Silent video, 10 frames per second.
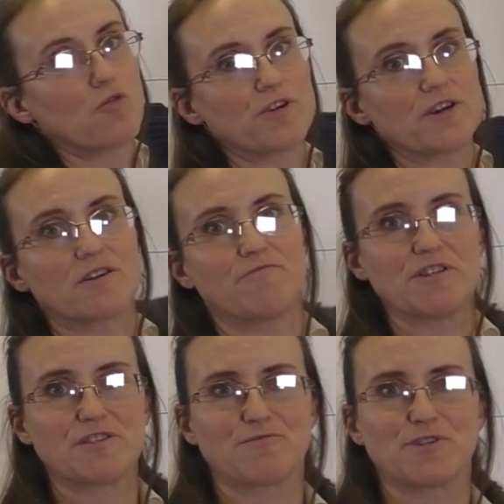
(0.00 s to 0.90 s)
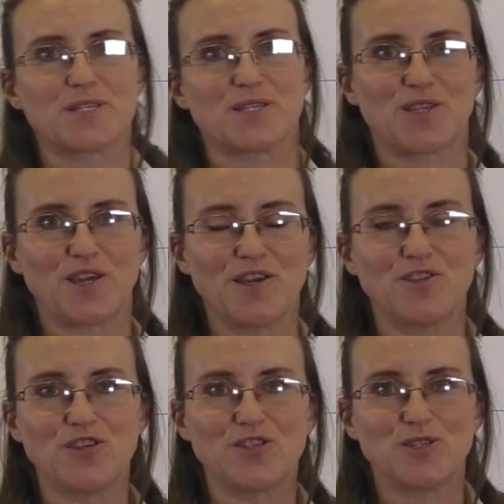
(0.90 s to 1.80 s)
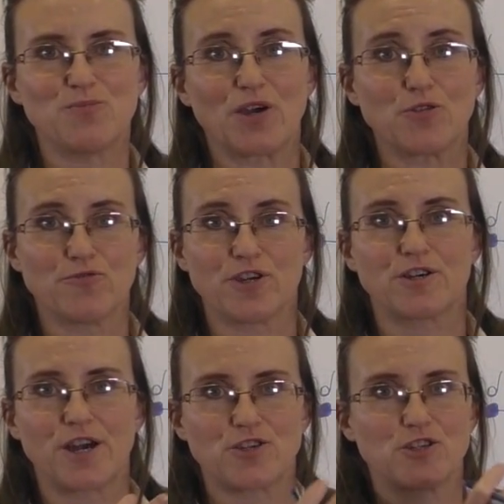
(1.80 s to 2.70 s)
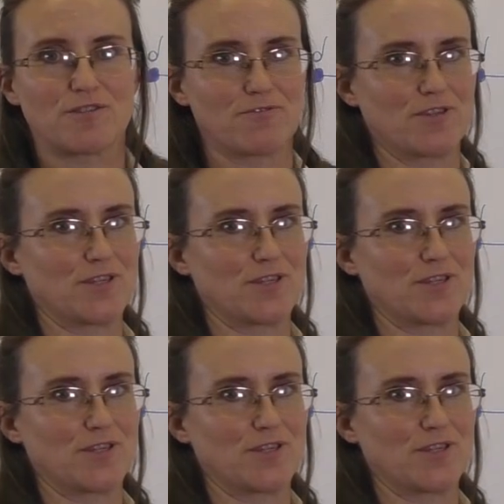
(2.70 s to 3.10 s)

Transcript: I will specify it a little later.